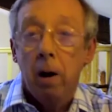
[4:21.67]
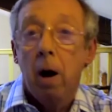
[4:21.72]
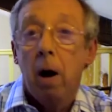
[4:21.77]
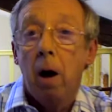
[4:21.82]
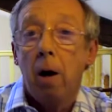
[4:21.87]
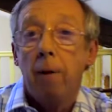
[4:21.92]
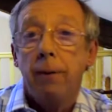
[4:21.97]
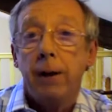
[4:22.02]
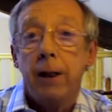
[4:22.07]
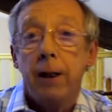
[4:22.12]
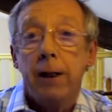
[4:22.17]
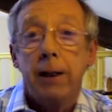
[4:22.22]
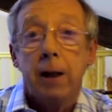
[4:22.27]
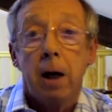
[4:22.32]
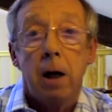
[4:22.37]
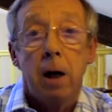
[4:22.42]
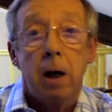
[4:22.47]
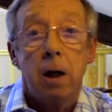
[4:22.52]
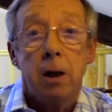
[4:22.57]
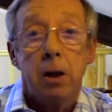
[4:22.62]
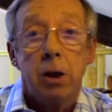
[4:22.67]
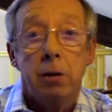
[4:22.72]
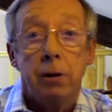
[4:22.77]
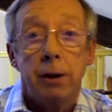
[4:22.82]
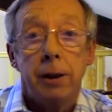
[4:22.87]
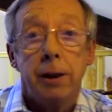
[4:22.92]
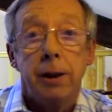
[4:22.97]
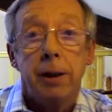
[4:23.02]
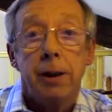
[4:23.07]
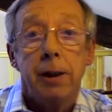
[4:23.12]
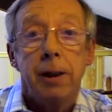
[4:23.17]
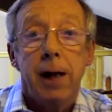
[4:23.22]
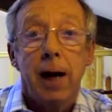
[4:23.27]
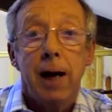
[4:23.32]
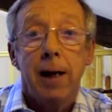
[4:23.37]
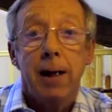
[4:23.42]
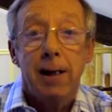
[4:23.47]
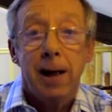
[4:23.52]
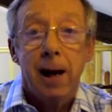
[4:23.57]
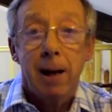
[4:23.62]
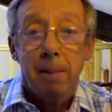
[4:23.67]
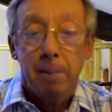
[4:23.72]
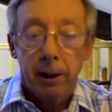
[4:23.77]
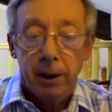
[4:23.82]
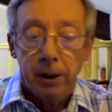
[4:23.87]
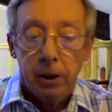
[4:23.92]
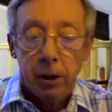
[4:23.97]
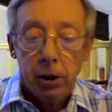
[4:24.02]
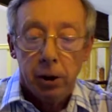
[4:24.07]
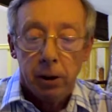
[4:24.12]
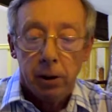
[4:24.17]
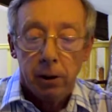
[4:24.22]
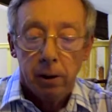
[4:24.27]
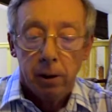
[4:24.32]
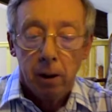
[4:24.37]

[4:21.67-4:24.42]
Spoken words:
of these arteries can get damaged.